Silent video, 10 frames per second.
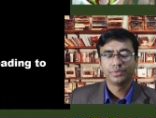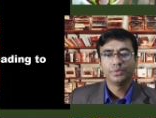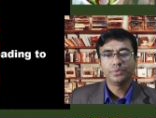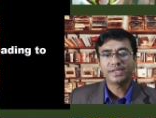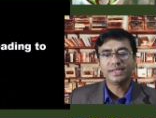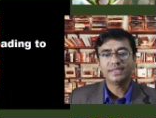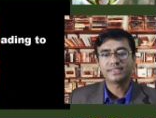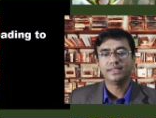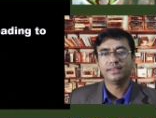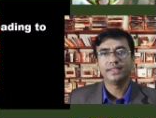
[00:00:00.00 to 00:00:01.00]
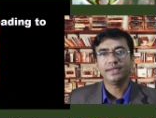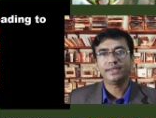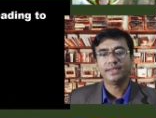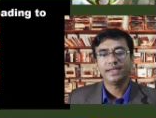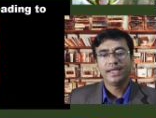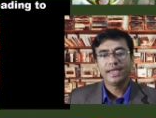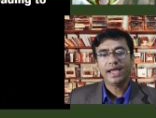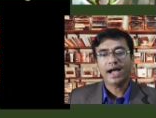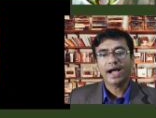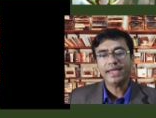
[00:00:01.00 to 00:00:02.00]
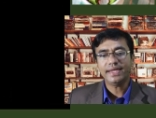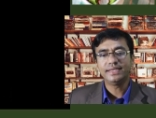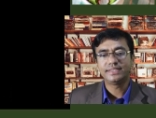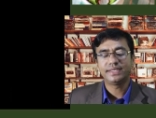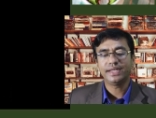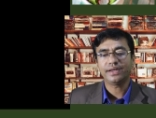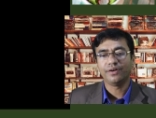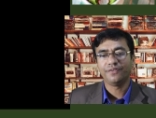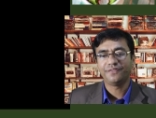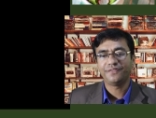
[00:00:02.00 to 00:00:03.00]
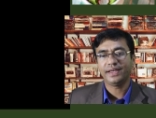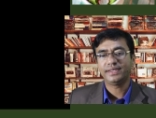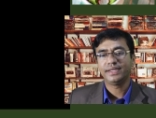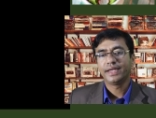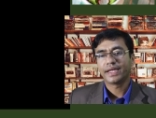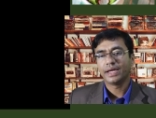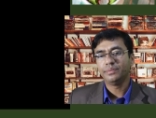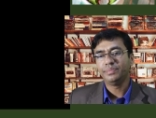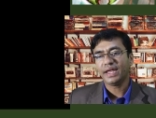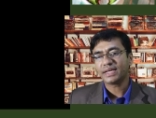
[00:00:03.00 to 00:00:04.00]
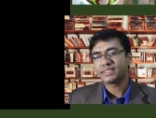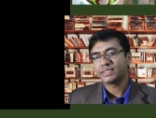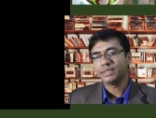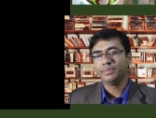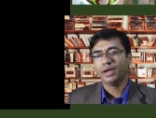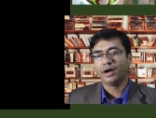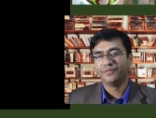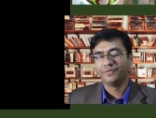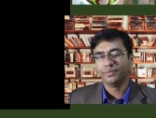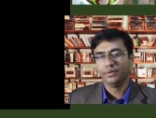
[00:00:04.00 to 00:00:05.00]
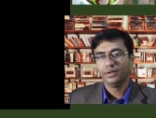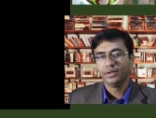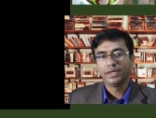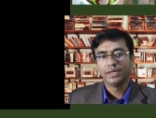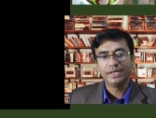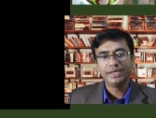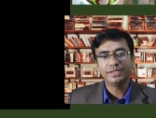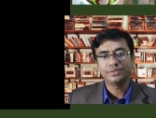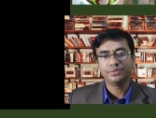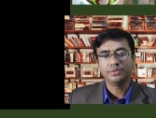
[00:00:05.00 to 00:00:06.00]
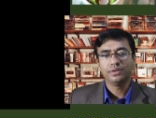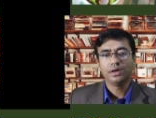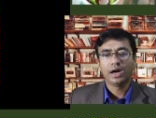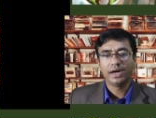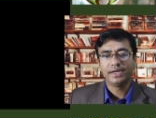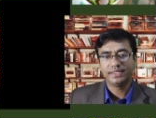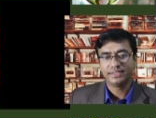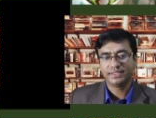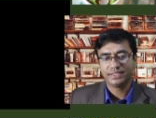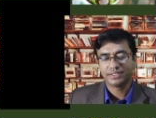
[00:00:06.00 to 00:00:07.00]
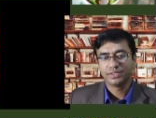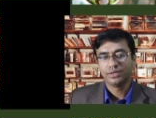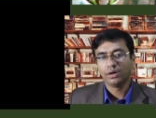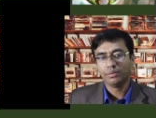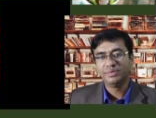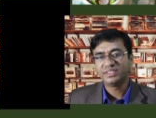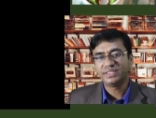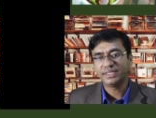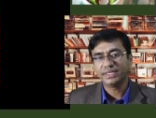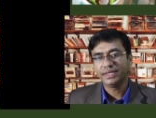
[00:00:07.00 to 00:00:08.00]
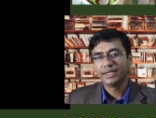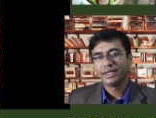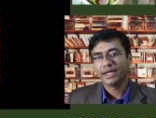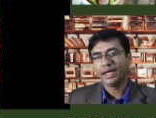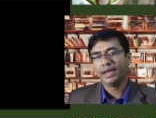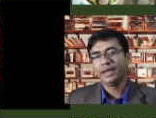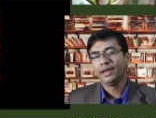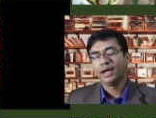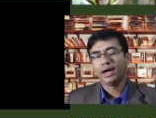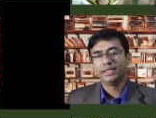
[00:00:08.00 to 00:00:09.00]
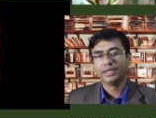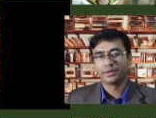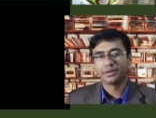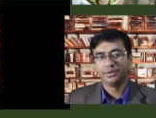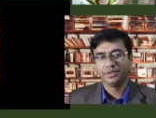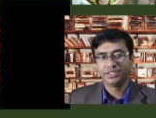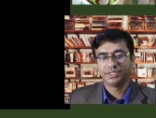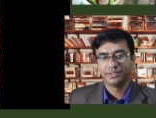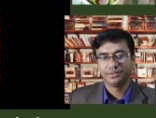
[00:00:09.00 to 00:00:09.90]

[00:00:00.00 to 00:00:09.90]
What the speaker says: We can tell that a high intake of fat can be extremely harmful, leading to heart disease, obesity, and other conditions.